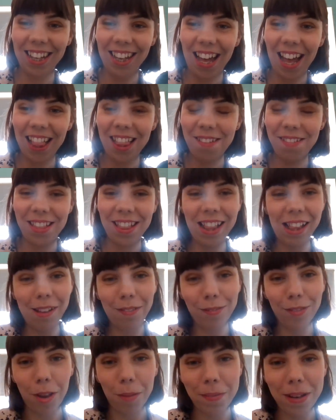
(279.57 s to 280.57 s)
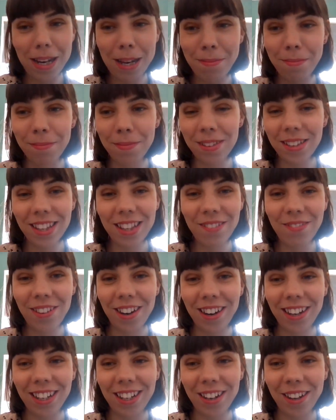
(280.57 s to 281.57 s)
little floppy looms. They're
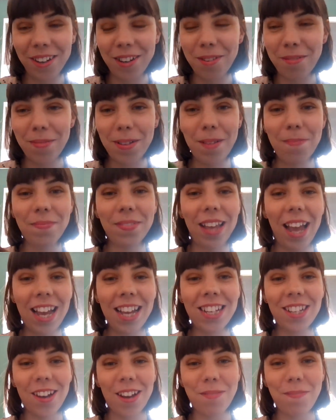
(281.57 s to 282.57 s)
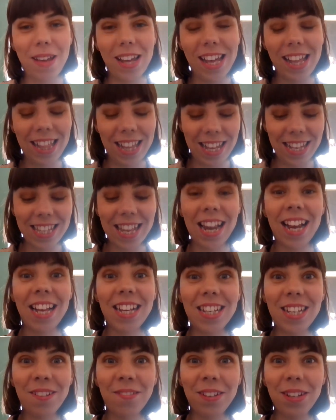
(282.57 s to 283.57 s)
very adorable. I enjoyed making these and I
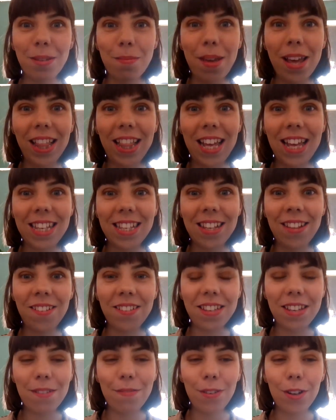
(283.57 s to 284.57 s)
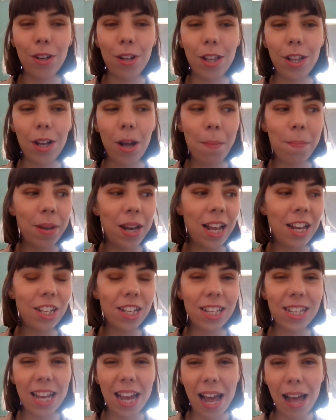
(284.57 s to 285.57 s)
do want to make these in lots of different colour
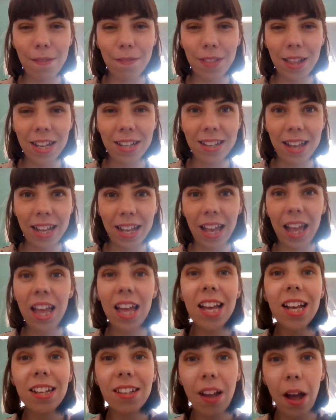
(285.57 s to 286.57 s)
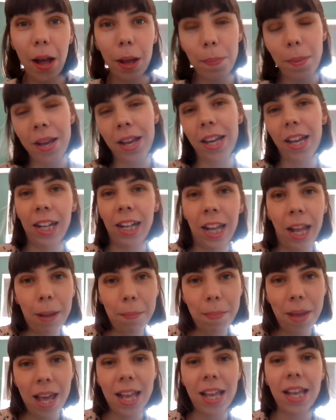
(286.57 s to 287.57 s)
combinations. I have things like a dark pink and a light
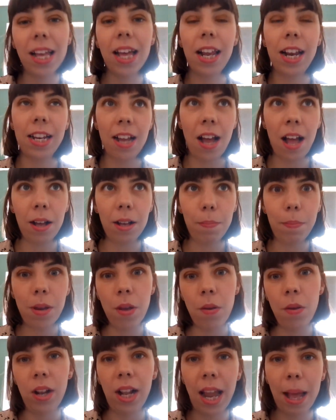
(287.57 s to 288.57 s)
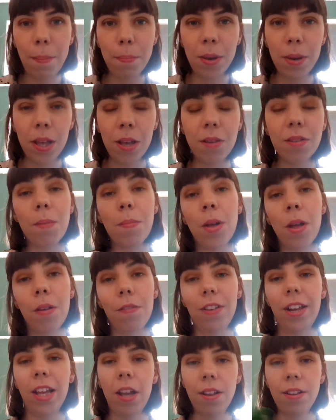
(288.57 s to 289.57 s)
pink and a dark blue and a light blue, so I'm
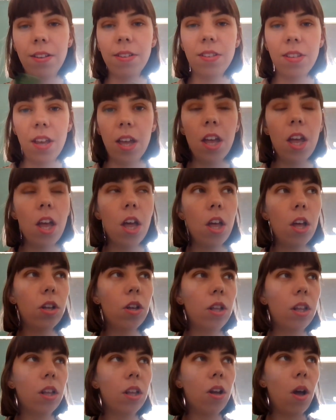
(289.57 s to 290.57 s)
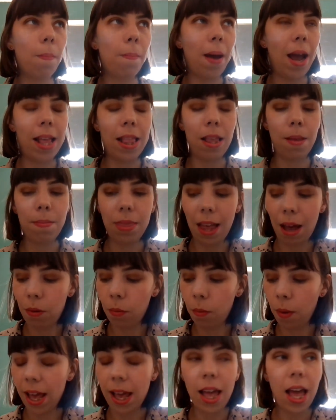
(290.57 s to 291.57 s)
hopefully going to colour combine them that
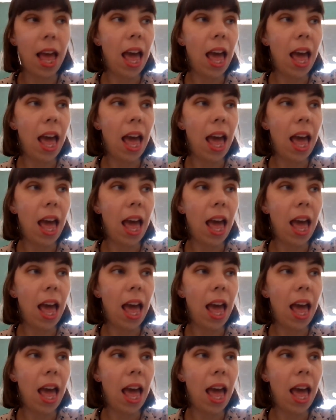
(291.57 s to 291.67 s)
way.